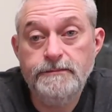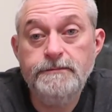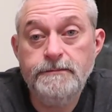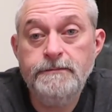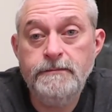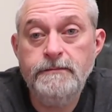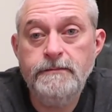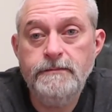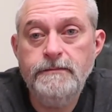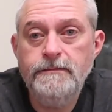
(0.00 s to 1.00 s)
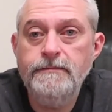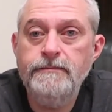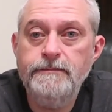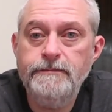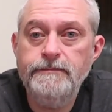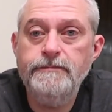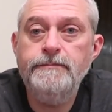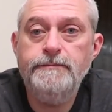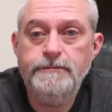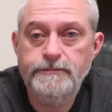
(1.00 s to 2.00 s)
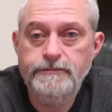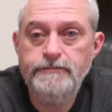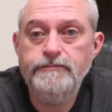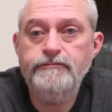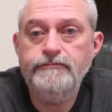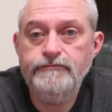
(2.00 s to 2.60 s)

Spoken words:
(not speaking)